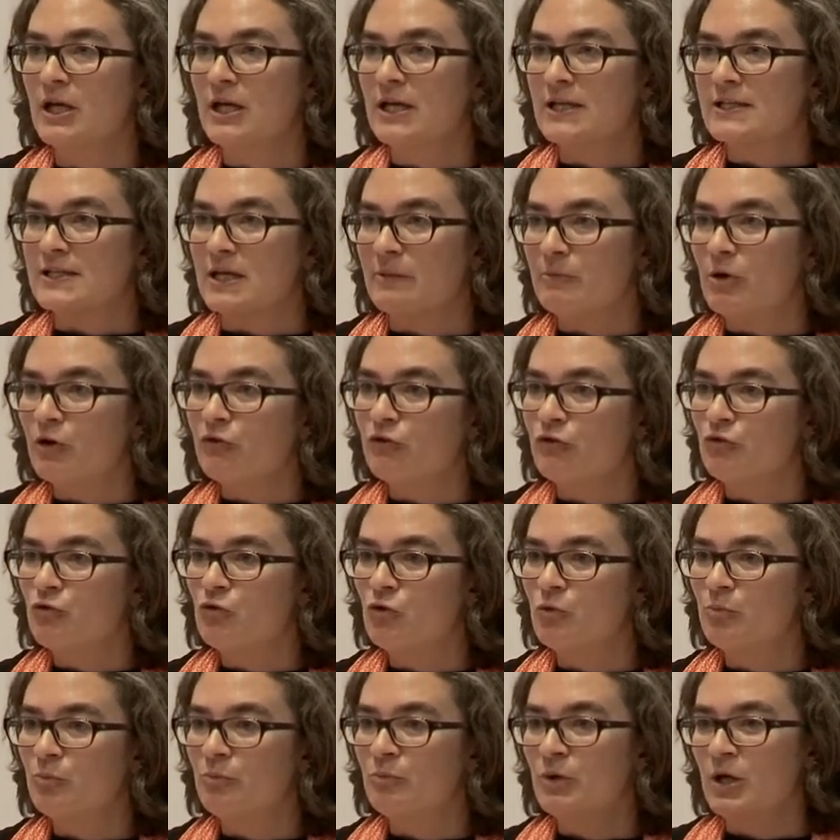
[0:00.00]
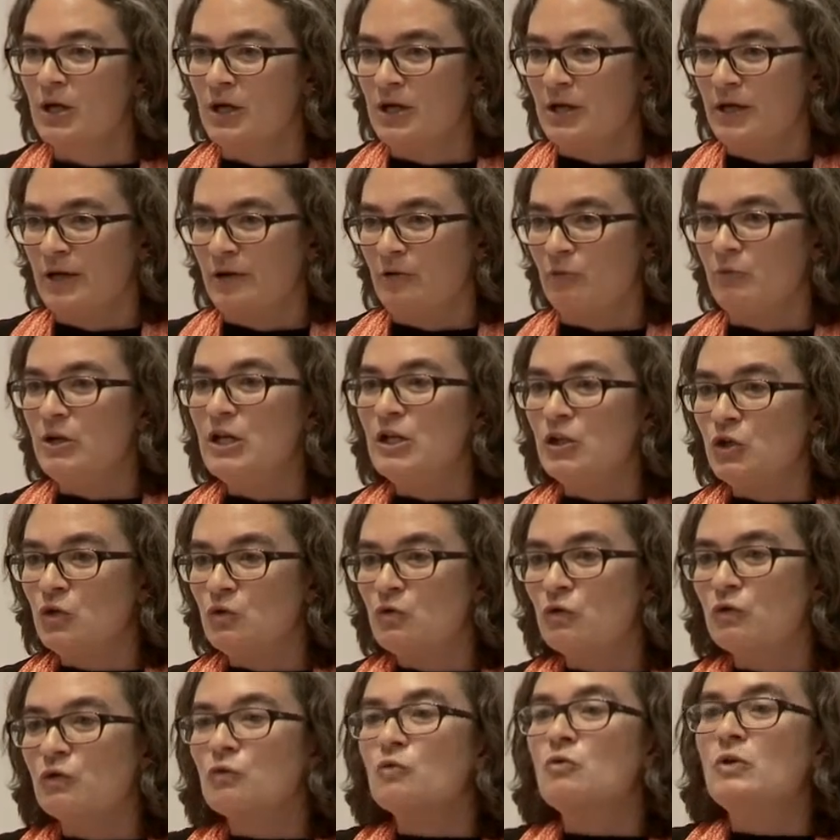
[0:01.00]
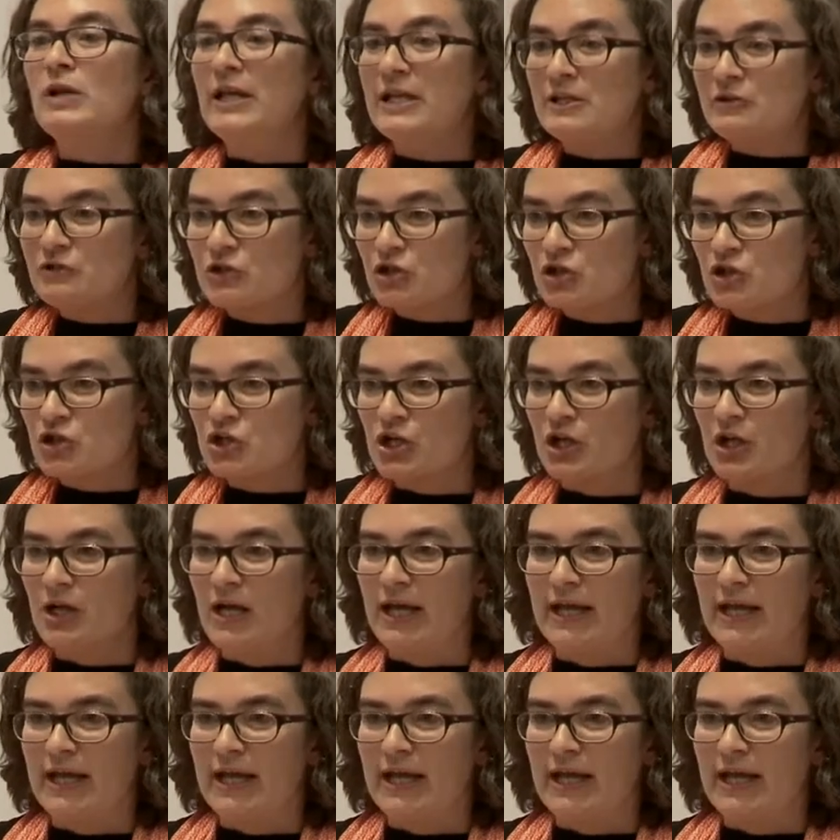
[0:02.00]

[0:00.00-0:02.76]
some of whom we knew through literature